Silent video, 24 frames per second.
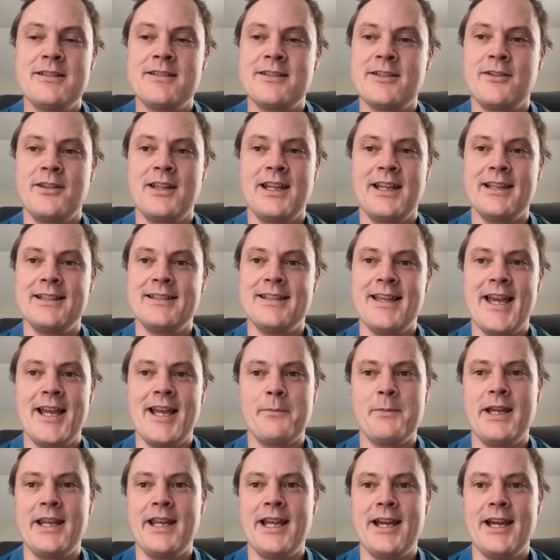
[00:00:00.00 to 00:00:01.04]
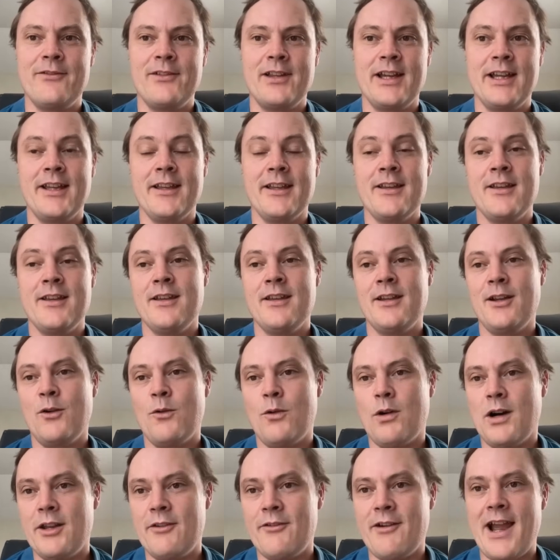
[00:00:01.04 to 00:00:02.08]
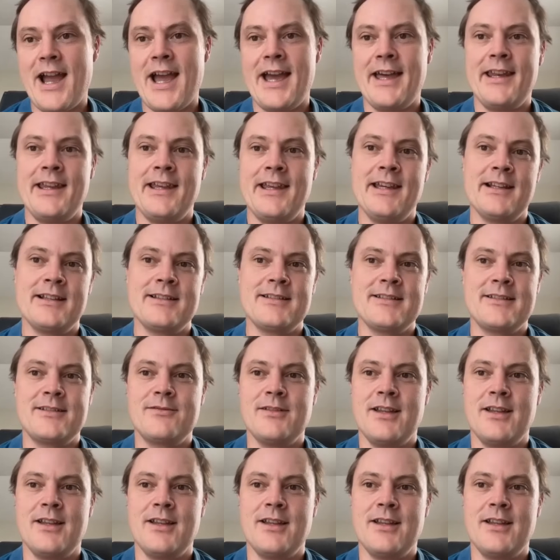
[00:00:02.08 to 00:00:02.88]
So like a tag might have like quadratics,